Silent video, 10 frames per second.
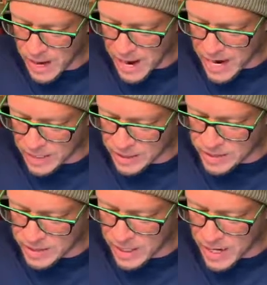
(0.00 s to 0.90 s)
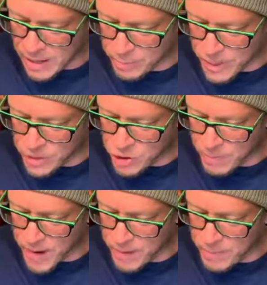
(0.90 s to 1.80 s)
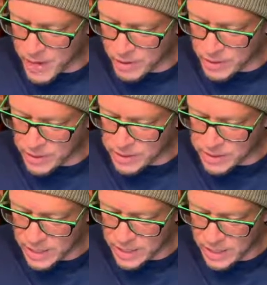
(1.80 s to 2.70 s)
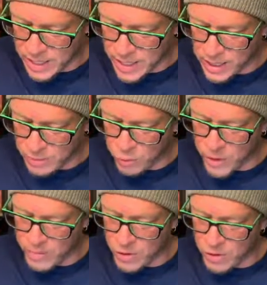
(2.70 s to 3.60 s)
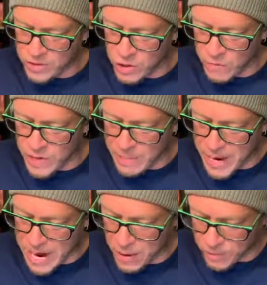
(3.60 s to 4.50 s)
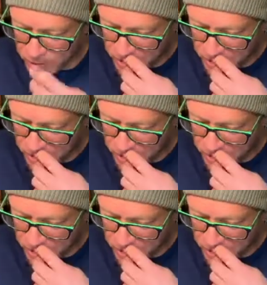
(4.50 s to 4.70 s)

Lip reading: Islands and placed Japan perilously in the perimeter of Soviet power.